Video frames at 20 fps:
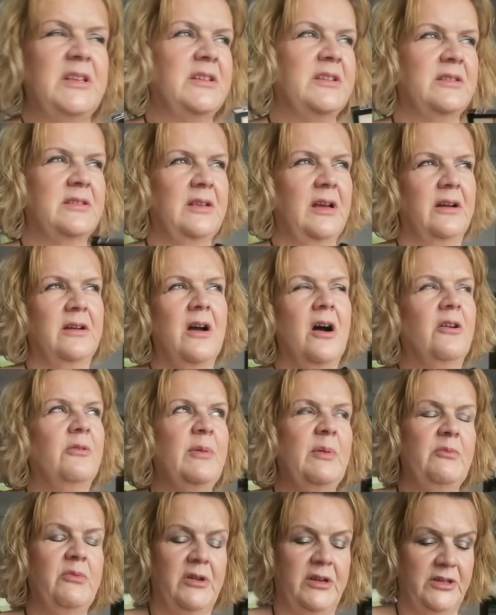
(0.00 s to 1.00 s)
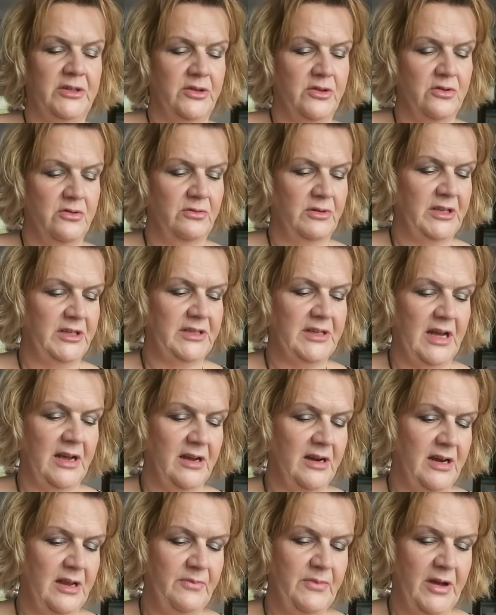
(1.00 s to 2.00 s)
is it, I can't remember what it's called
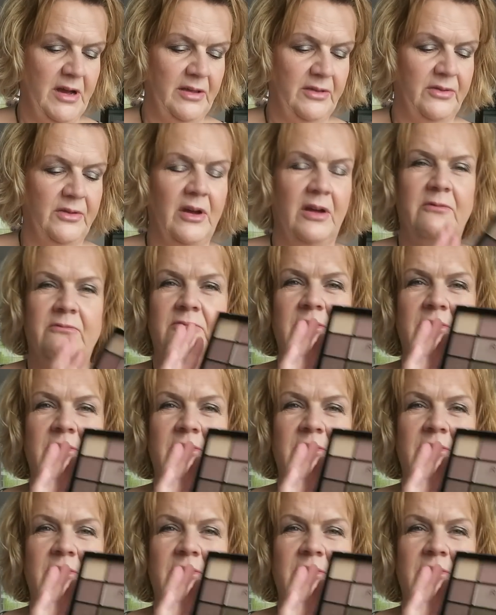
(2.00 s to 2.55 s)
exactly, but I